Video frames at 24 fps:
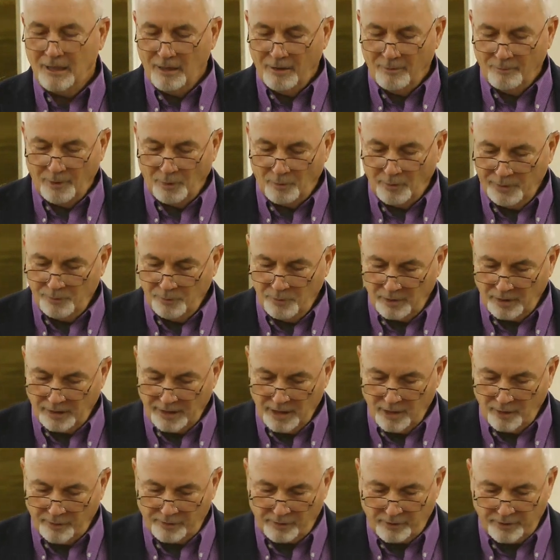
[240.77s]
But we want to
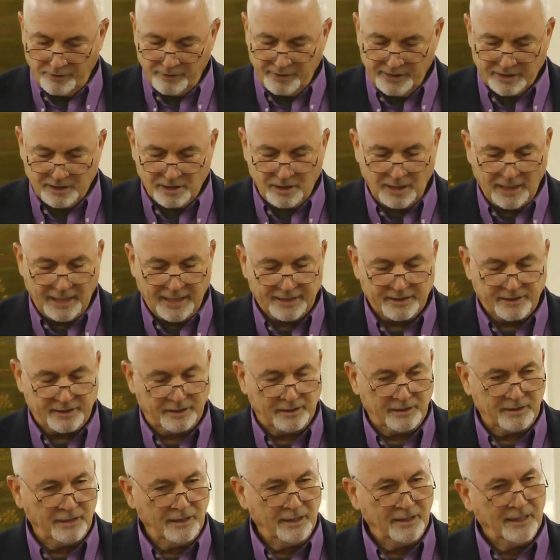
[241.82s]
go through this
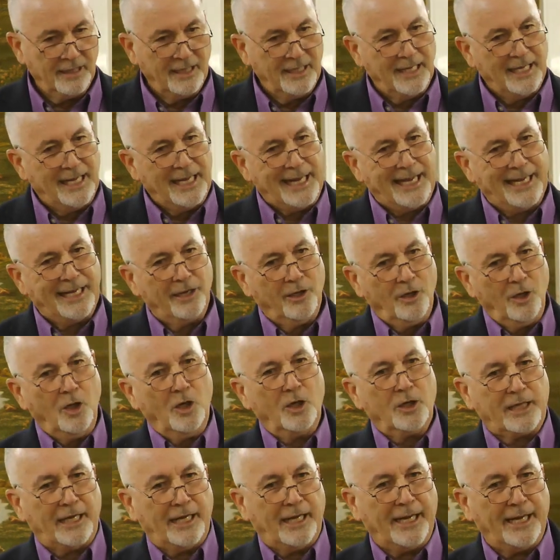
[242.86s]
lesson and
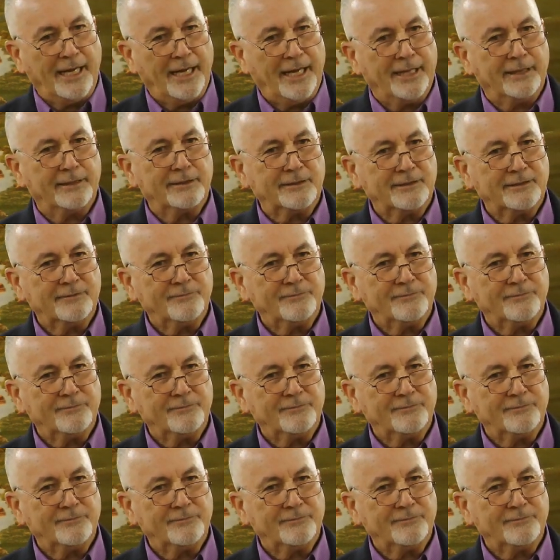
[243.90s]
look at